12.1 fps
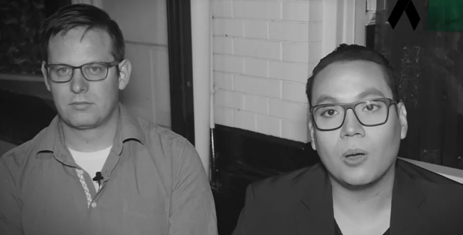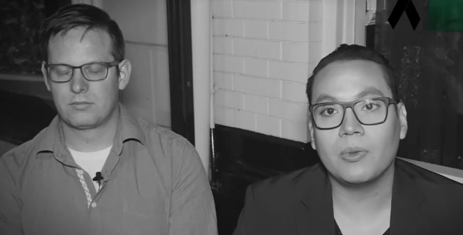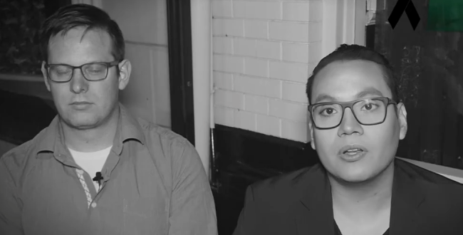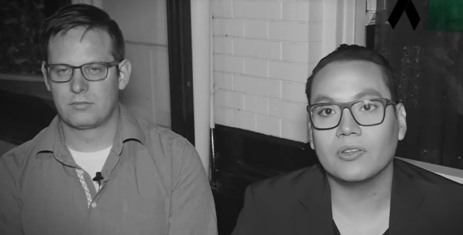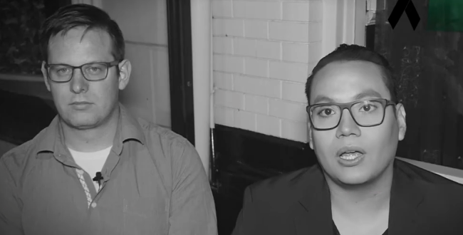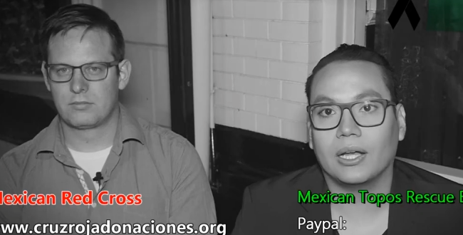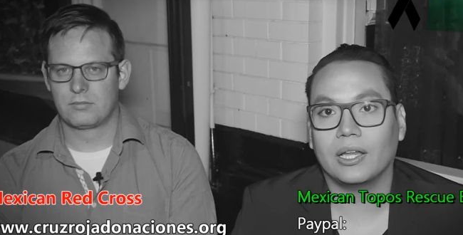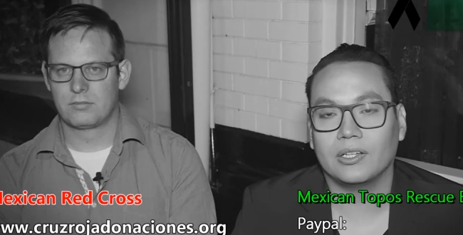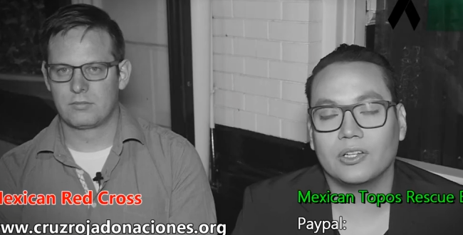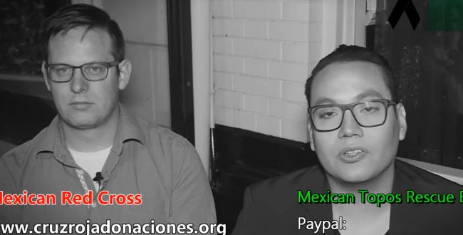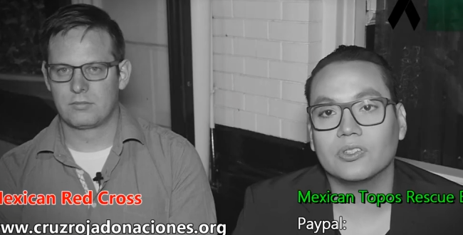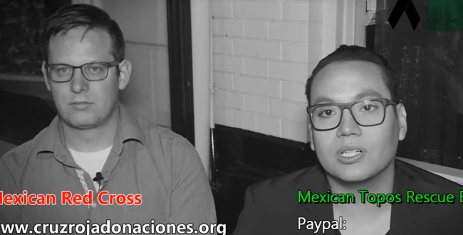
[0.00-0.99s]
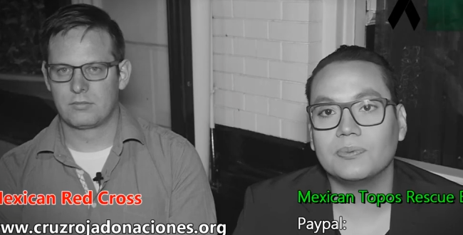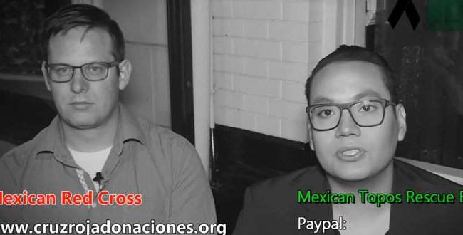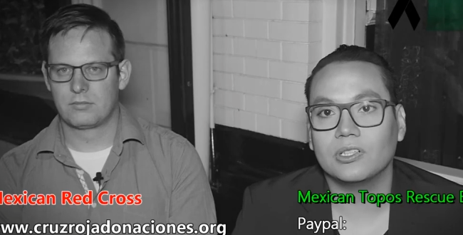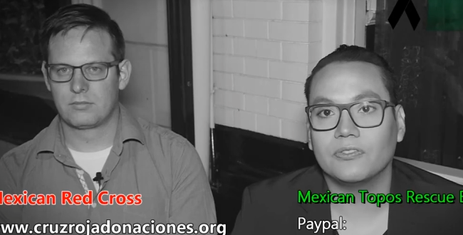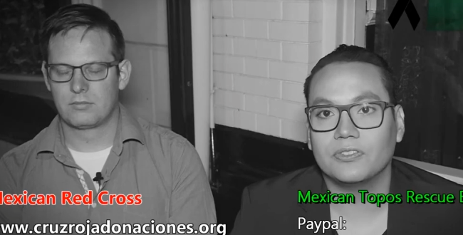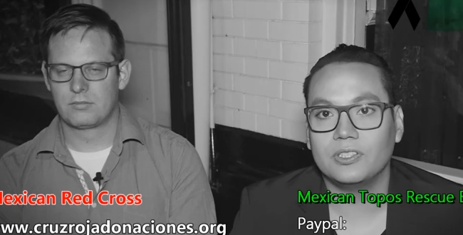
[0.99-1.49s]
Speaker 1: comments and in the
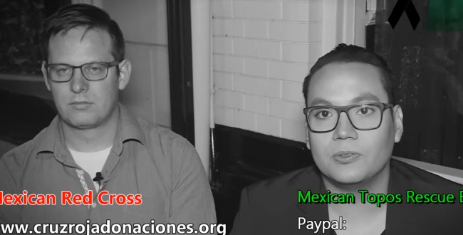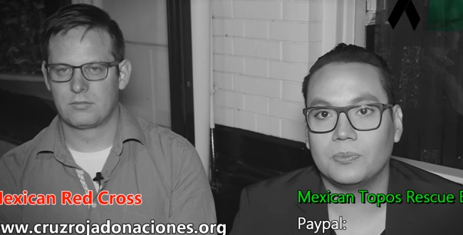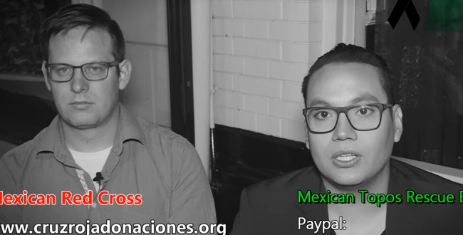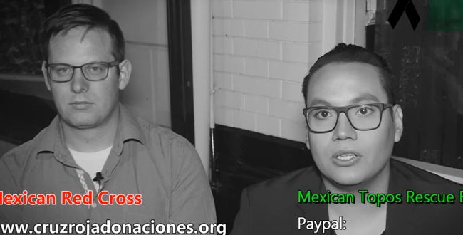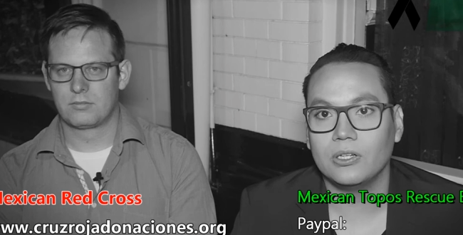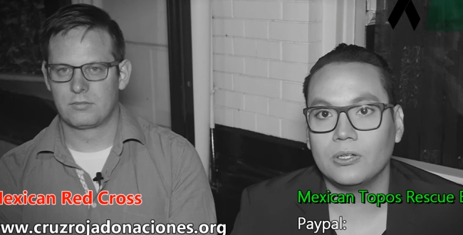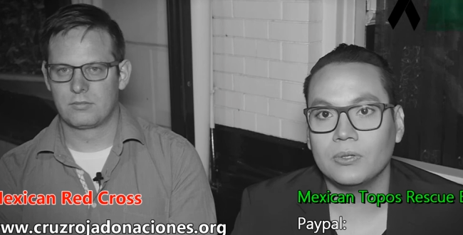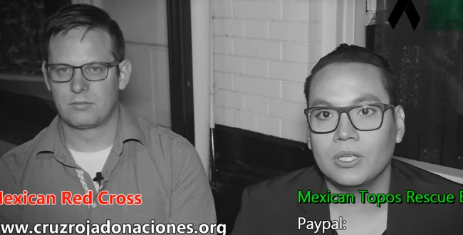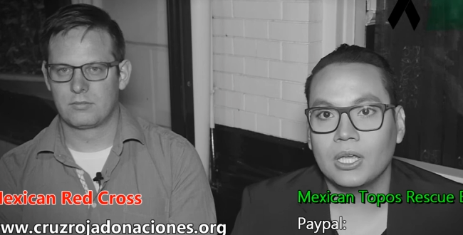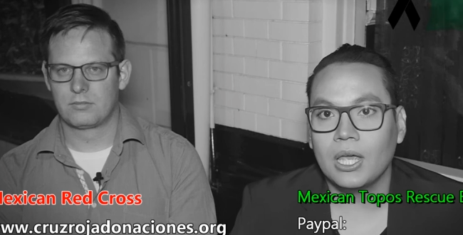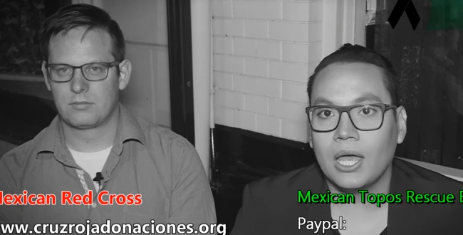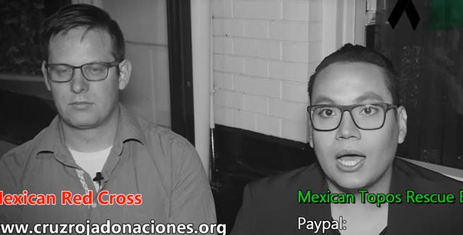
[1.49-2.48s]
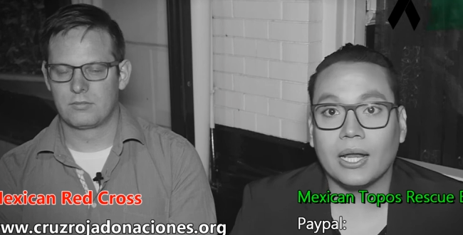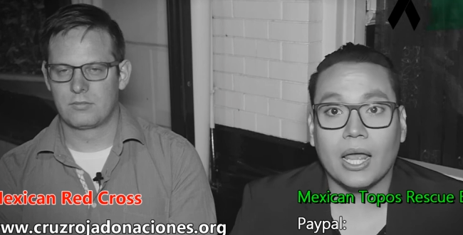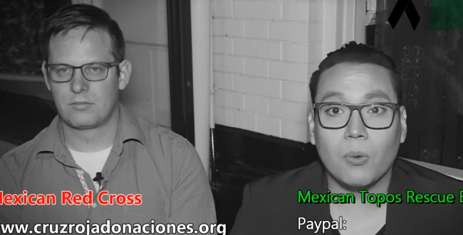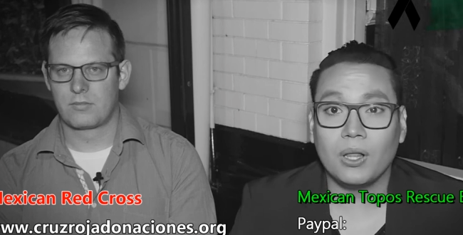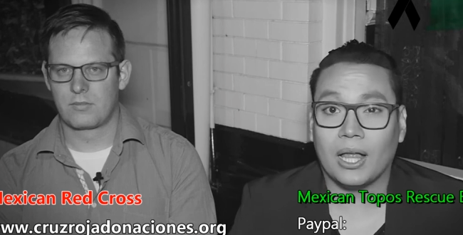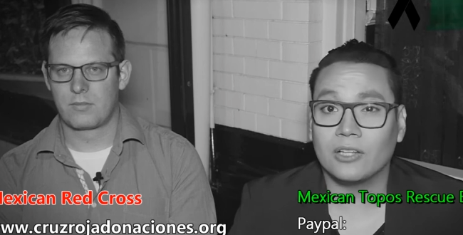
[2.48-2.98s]
description of this video. And I
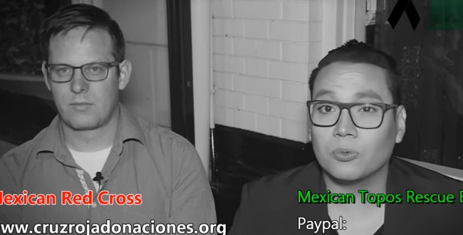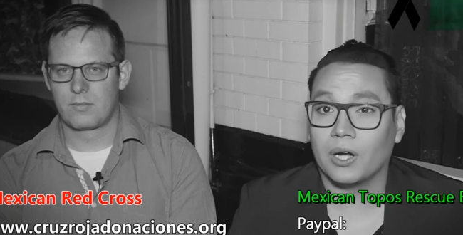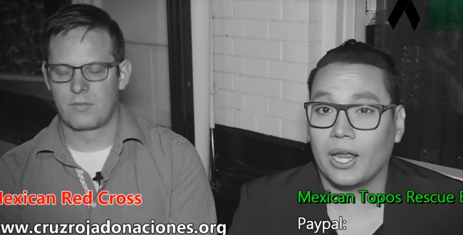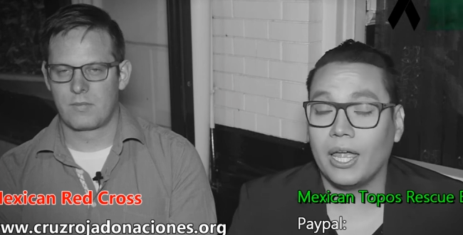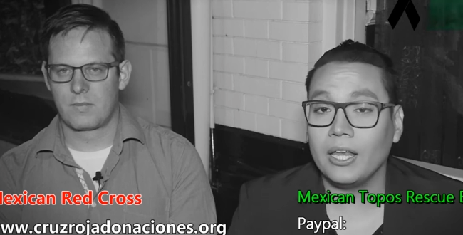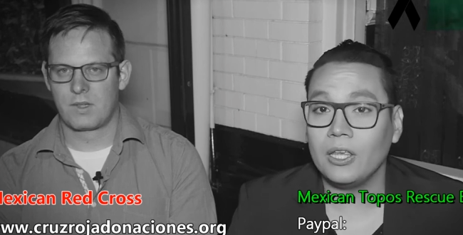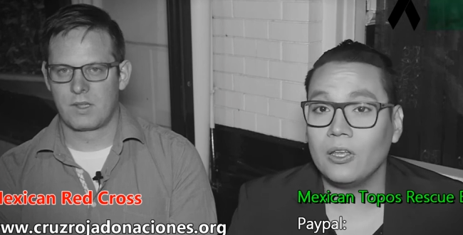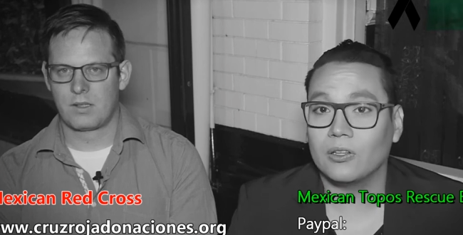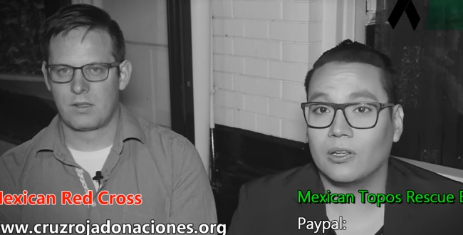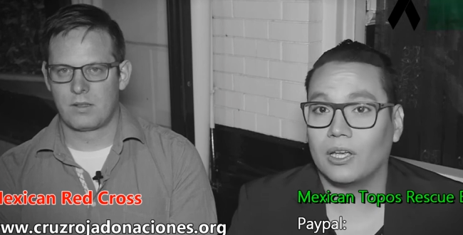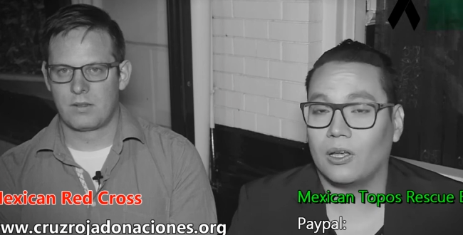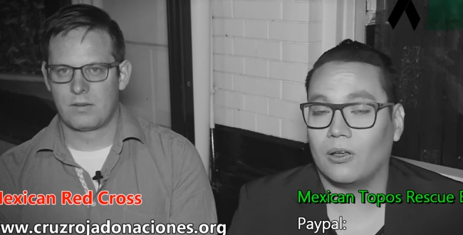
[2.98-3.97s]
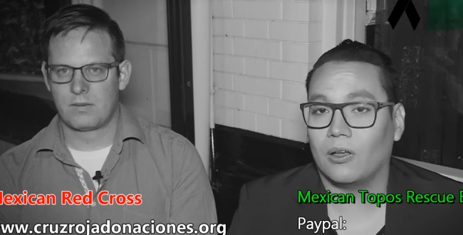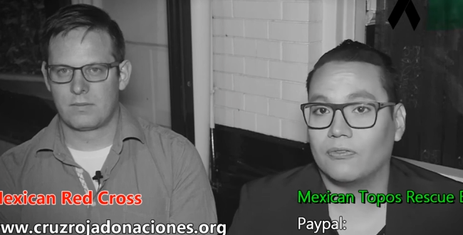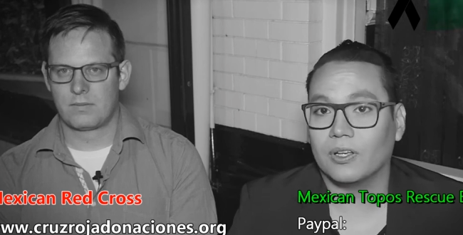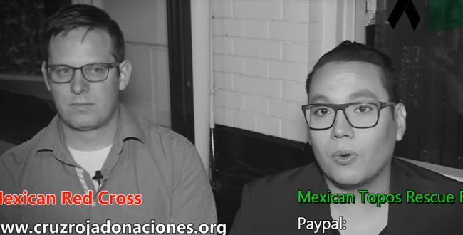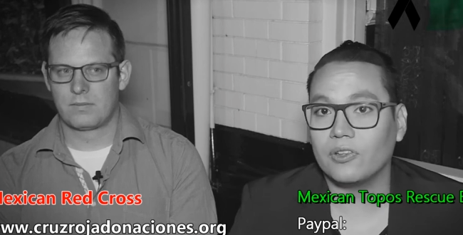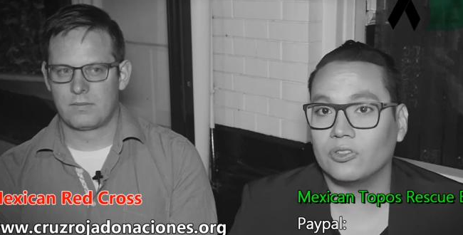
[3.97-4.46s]
will answer any of the, of
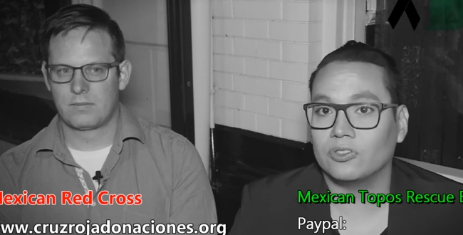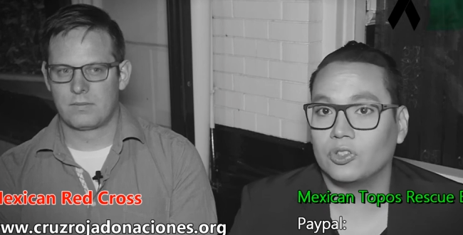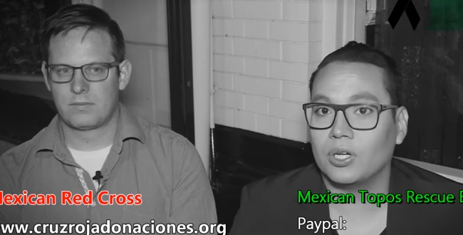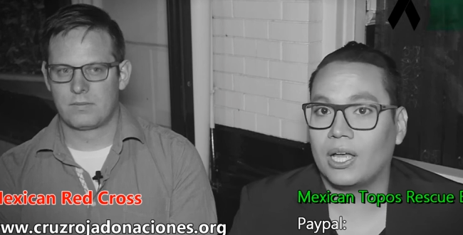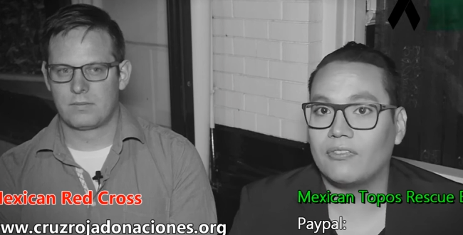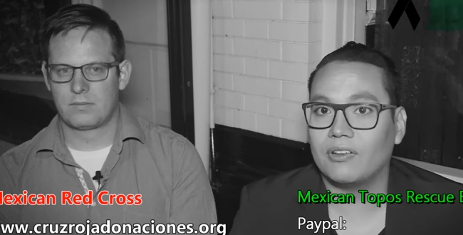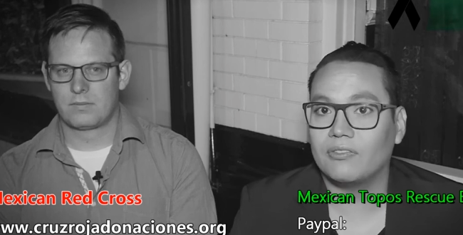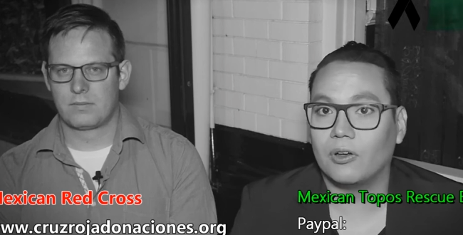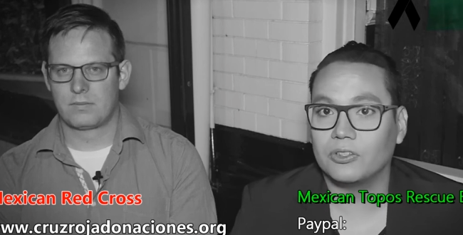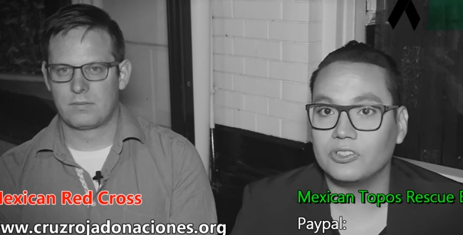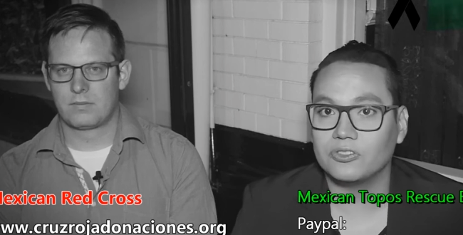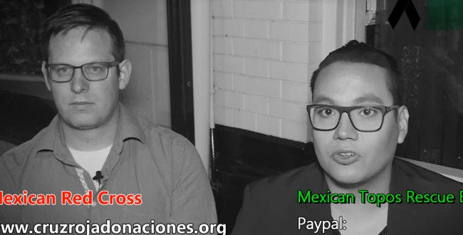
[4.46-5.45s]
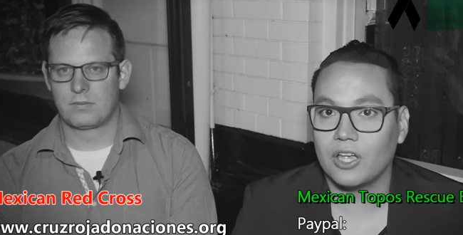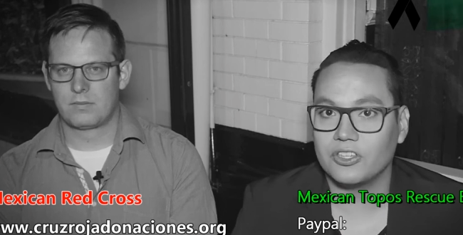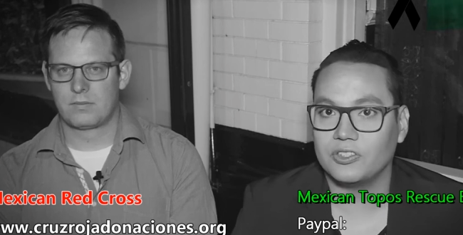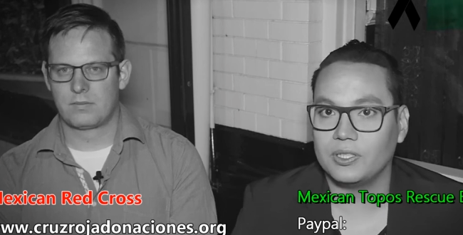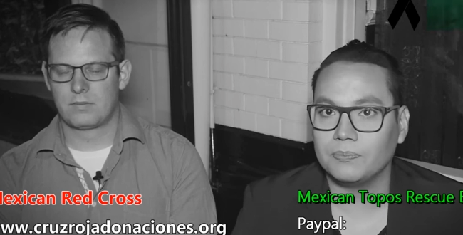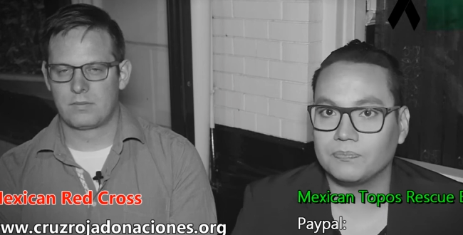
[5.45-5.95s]
the questions you have about this
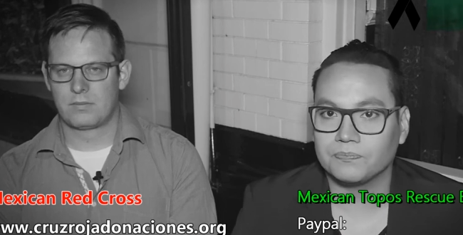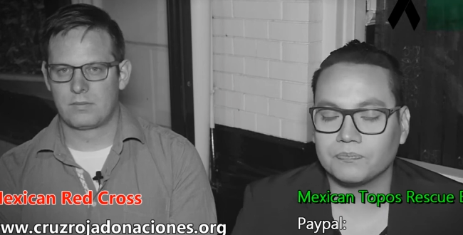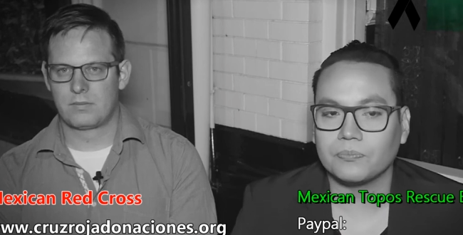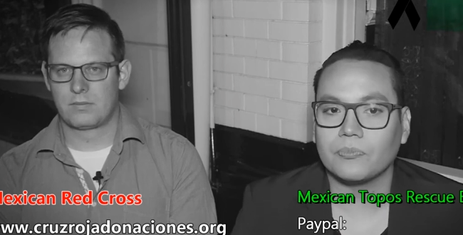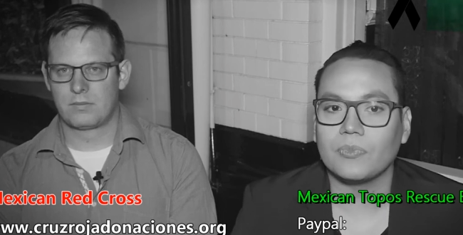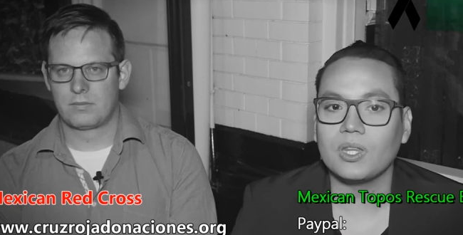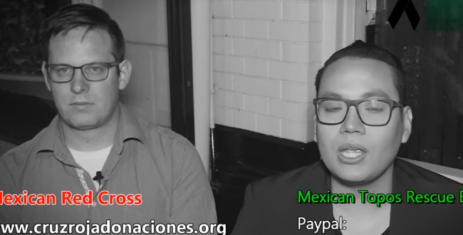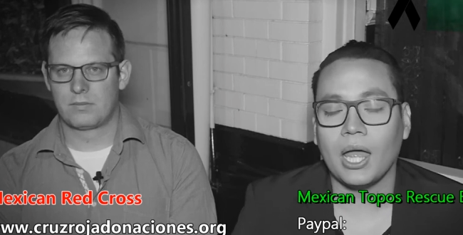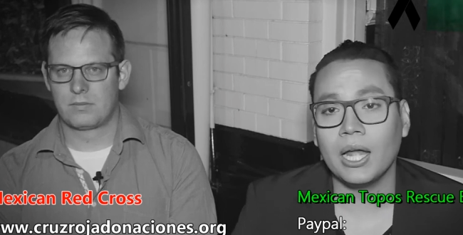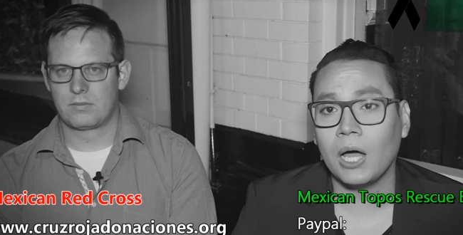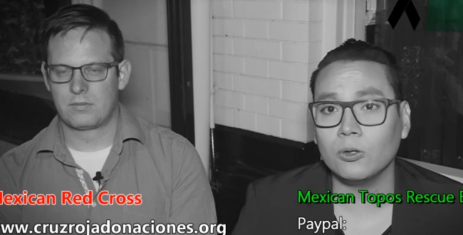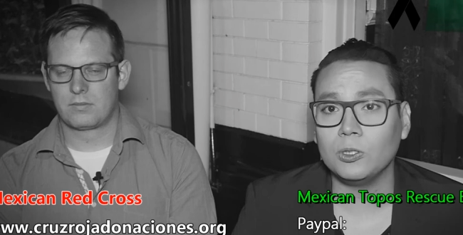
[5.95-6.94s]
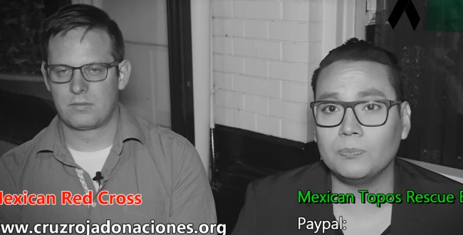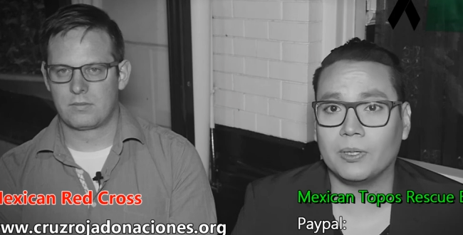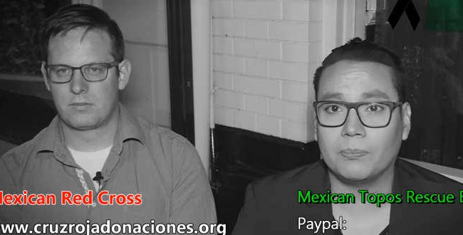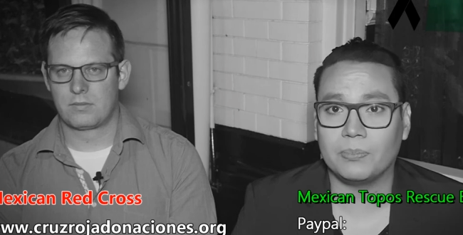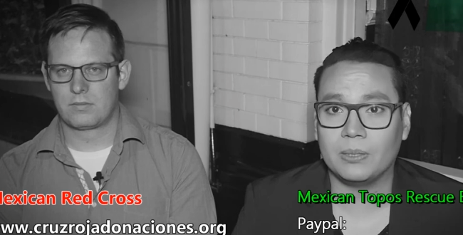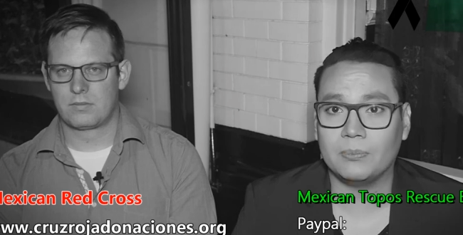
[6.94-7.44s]
tragedy and how to help